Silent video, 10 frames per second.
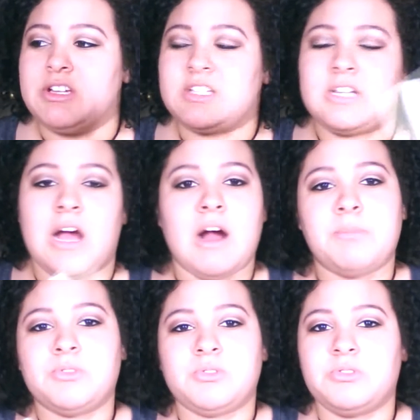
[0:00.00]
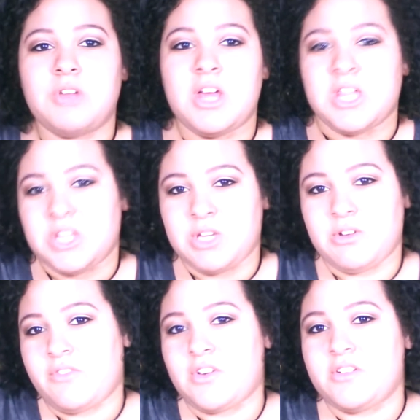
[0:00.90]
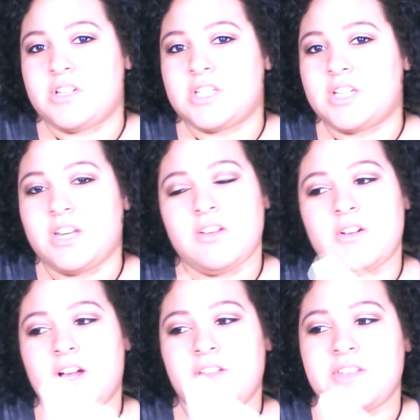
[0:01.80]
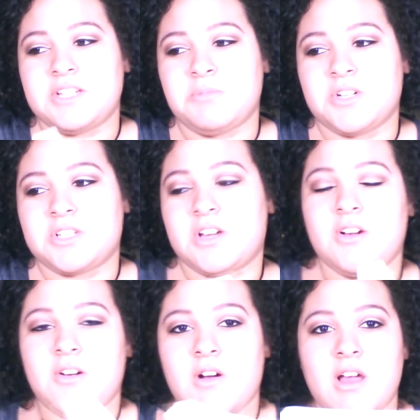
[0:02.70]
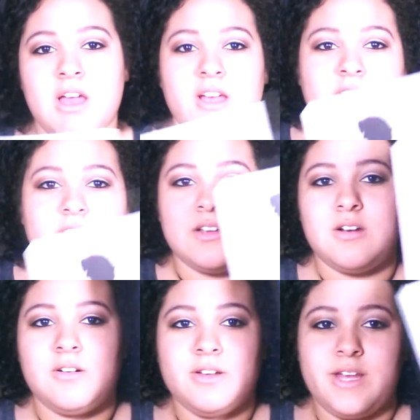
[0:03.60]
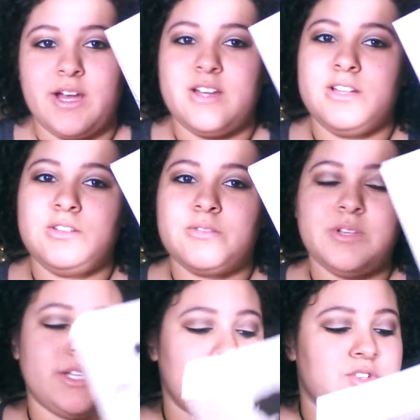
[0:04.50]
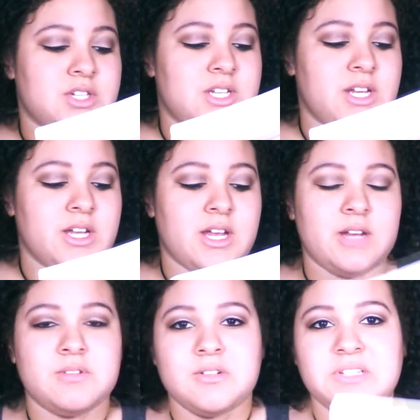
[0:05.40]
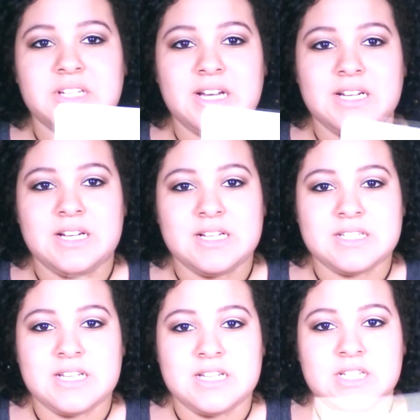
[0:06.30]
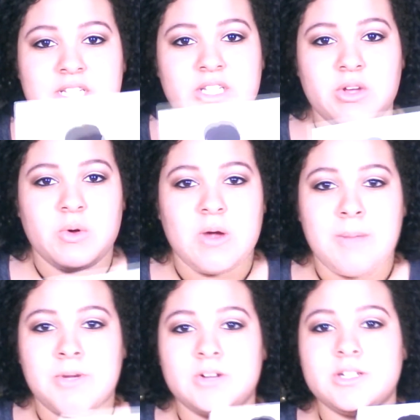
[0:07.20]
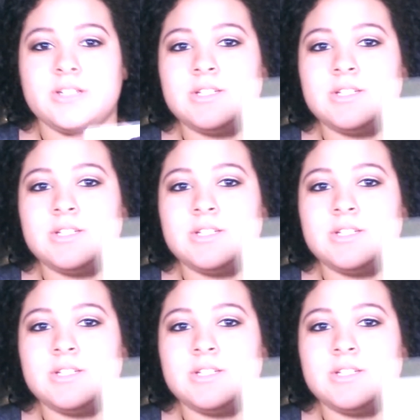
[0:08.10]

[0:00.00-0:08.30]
topple the universe, you know how these books go. So yeah, it looked really interesting, and it was only 99 cents, so I bought it,